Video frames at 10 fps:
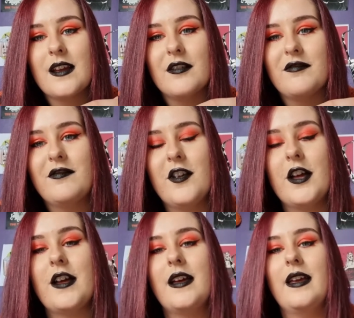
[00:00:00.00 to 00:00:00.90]

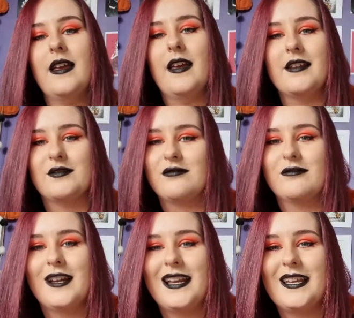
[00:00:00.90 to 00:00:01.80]
foot. It's
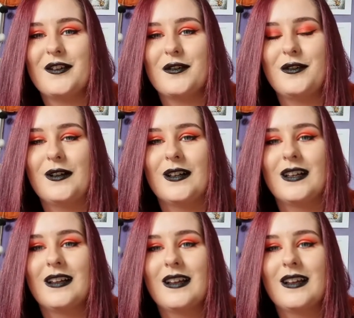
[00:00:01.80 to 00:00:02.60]
really cool.